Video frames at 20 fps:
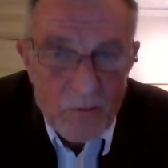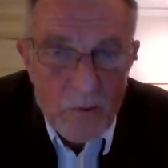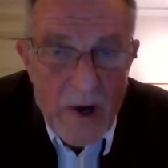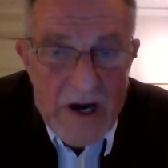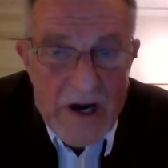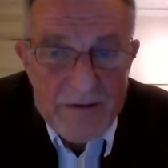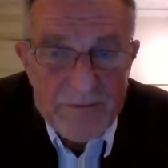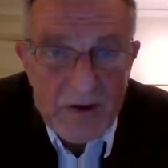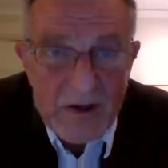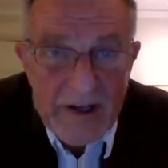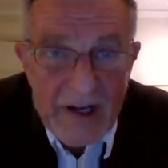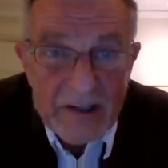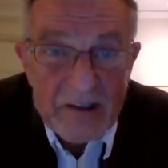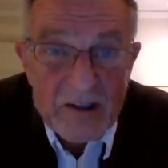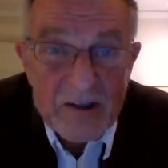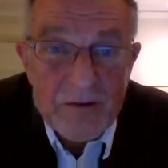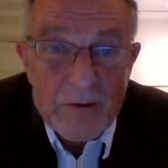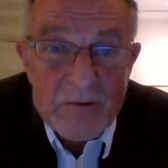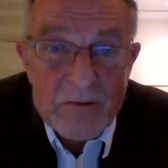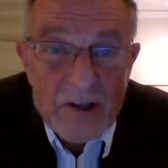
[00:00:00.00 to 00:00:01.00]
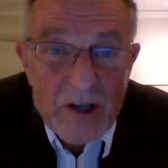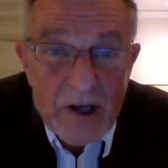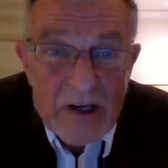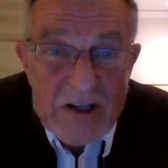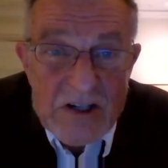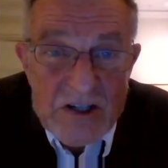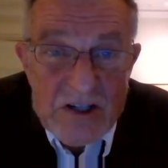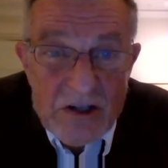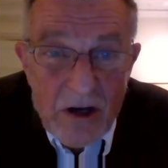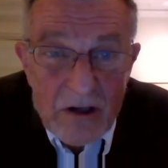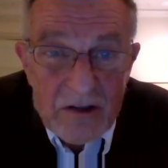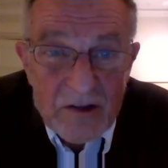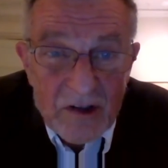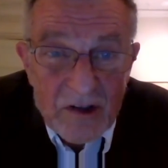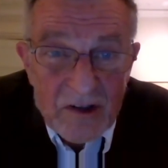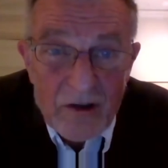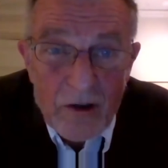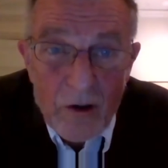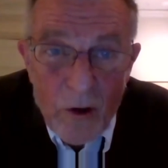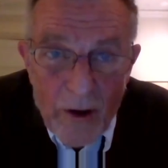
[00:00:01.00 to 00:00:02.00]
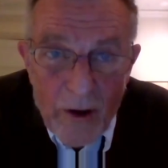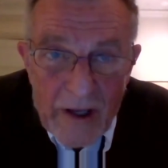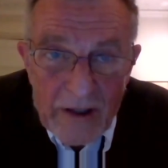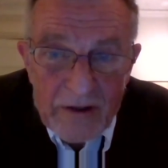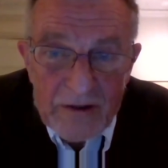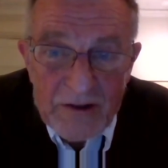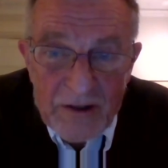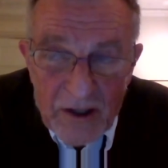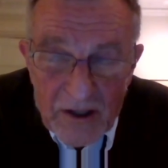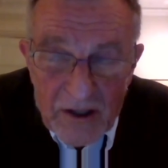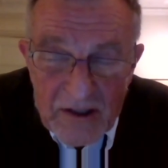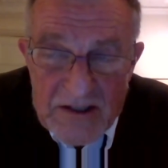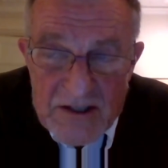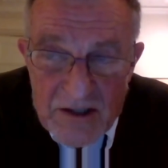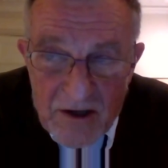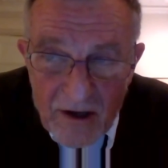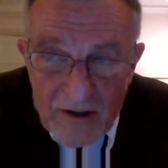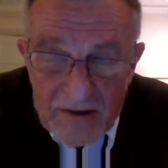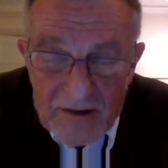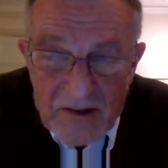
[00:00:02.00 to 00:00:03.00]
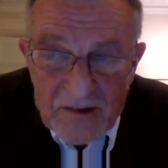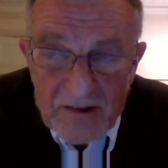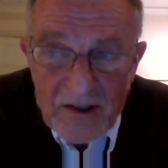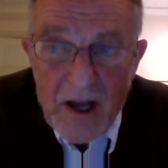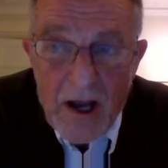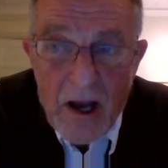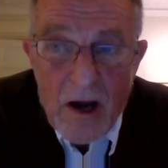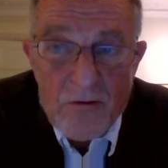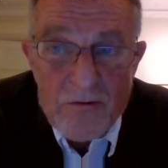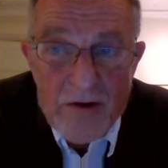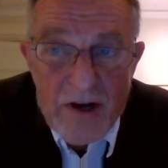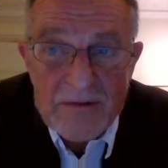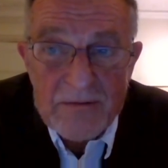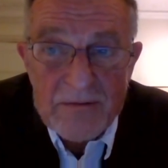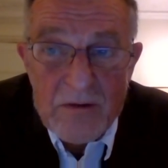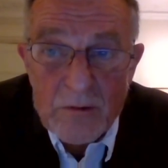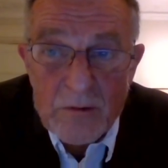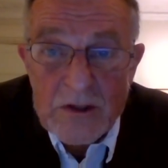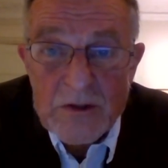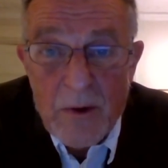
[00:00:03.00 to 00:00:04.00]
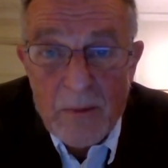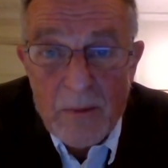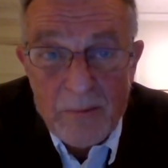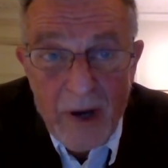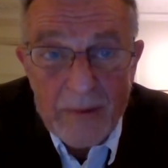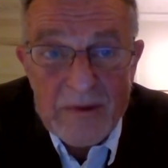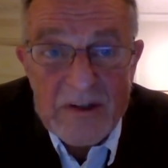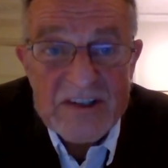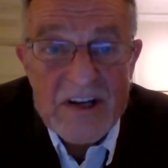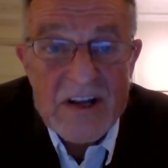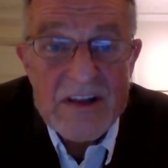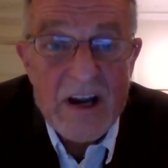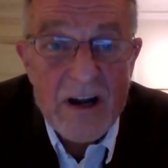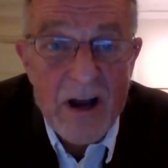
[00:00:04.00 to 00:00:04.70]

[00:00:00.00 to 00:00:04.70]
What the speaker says: wonderful letters from Turkish doctors, loyal Turkish doctors, which were published in The